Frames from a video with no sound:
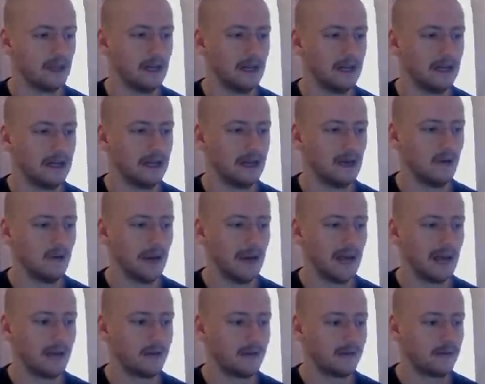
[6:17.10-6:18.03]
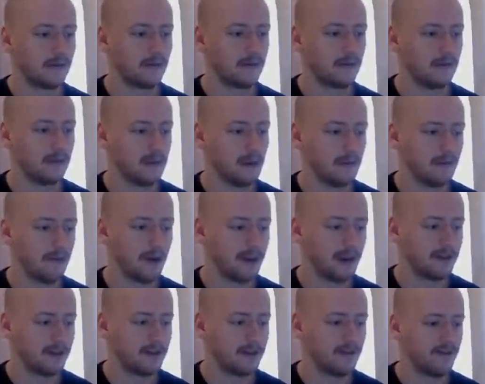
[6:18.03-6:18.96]
Little less
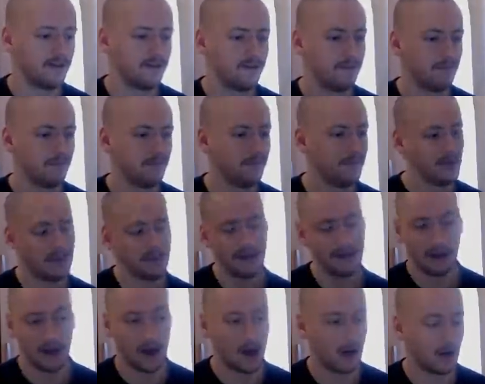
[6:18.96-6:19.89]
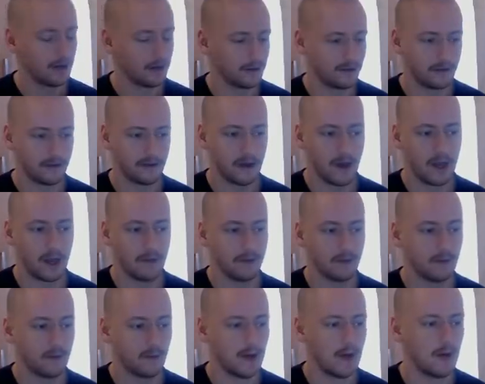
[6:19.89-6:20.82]
impressive, harder to time
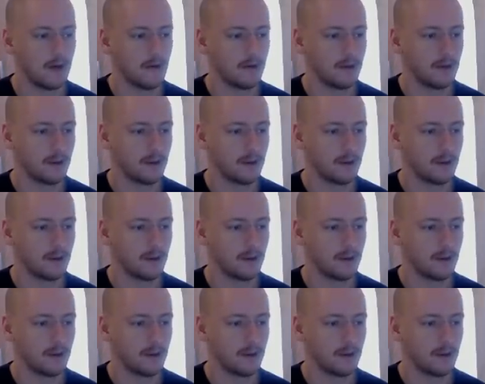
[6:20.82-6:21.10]
as well.